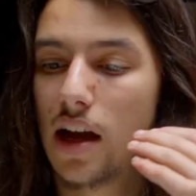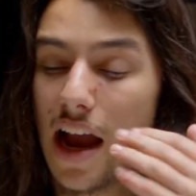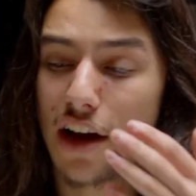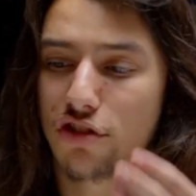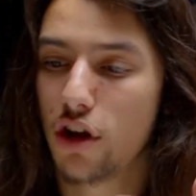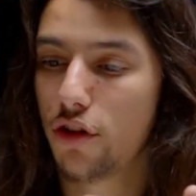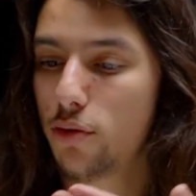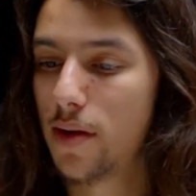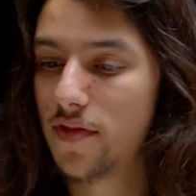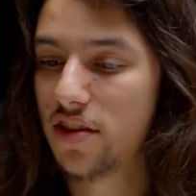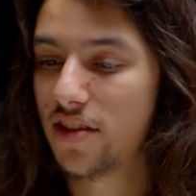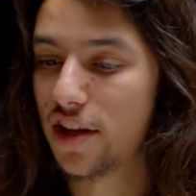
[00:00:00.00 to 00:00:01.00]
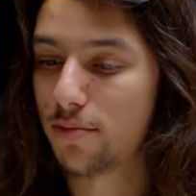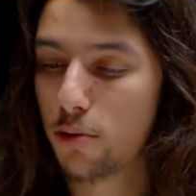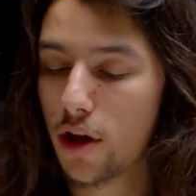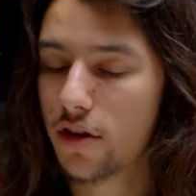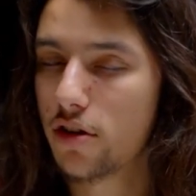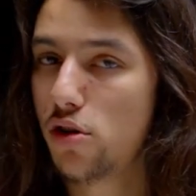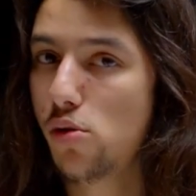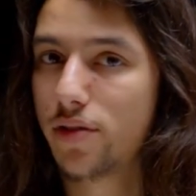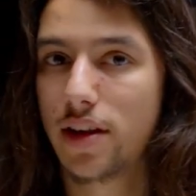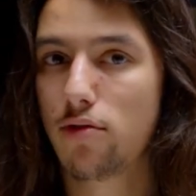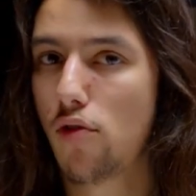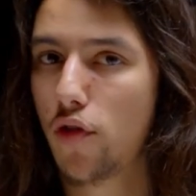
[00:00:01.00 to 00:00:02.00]
I actually also have this guy's brother, who
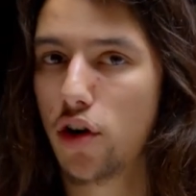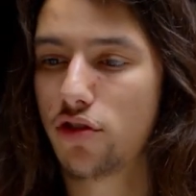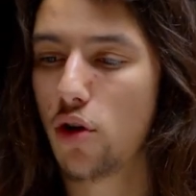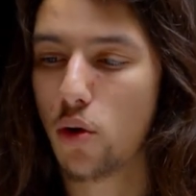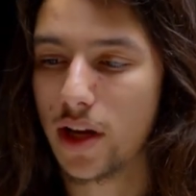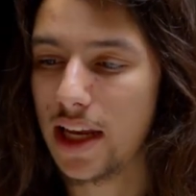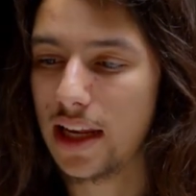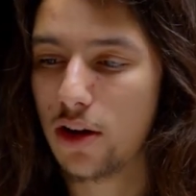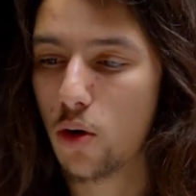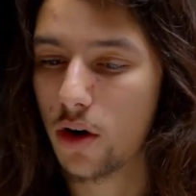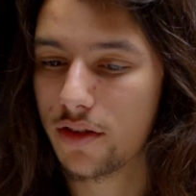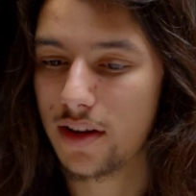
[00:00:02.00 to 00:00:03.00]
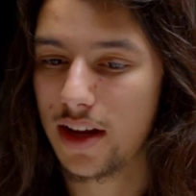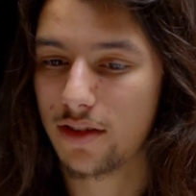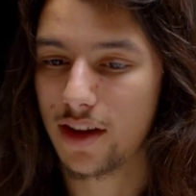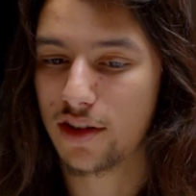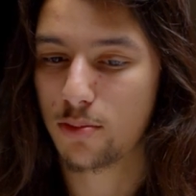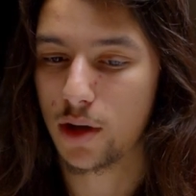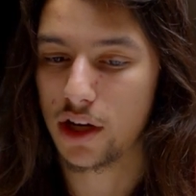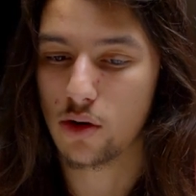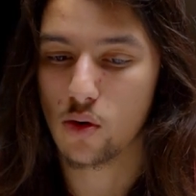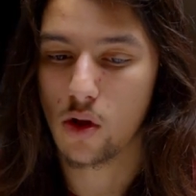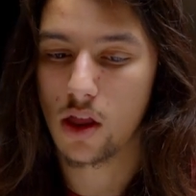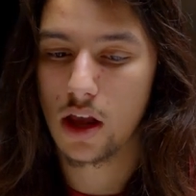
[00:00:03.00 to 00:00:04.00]
is a reverse Okiti corn snake, so that's pretty
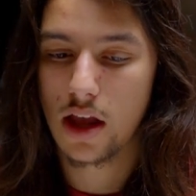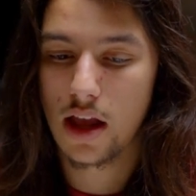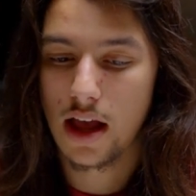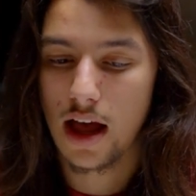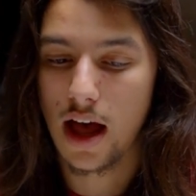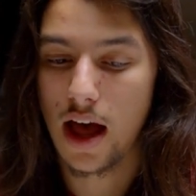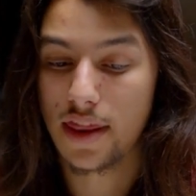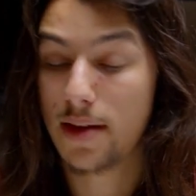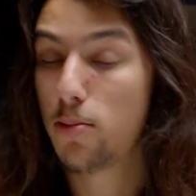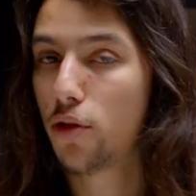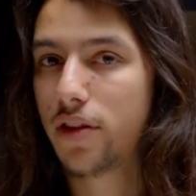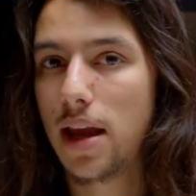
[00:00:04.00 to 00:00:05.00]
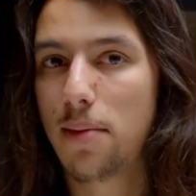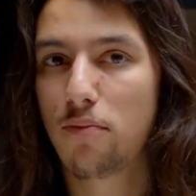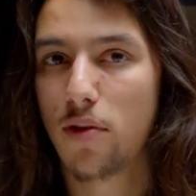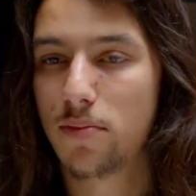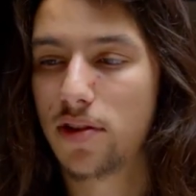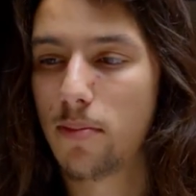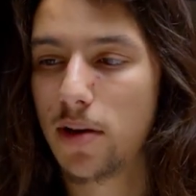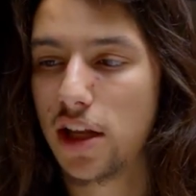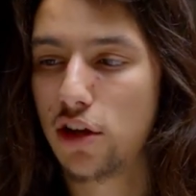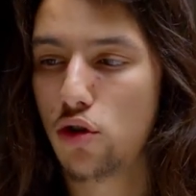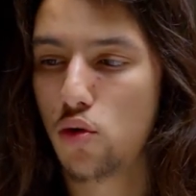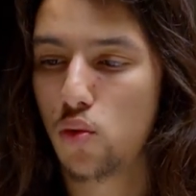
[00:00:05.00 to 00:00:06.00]
cool. They both came from somebody
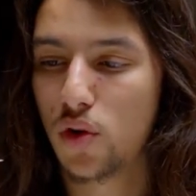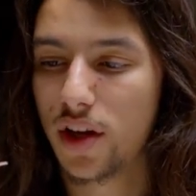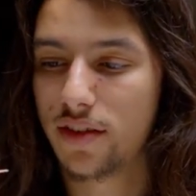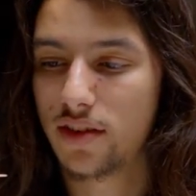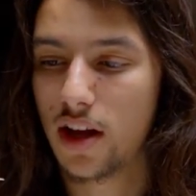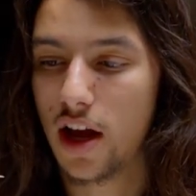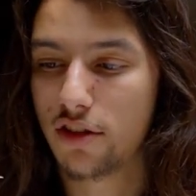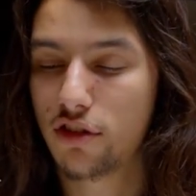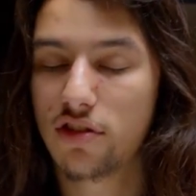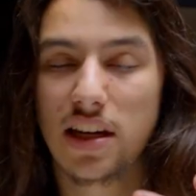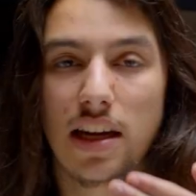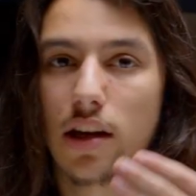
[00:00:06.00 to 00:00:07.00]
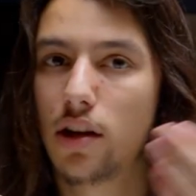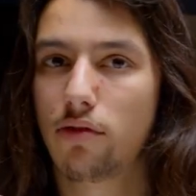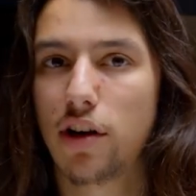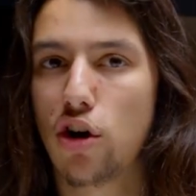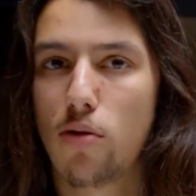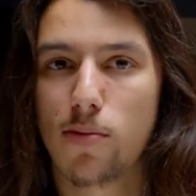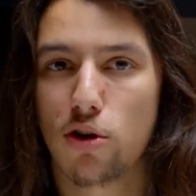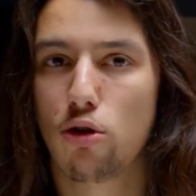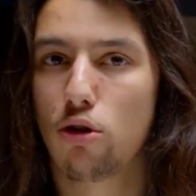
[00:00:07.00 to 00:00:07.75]
who was just needing to rehome their whole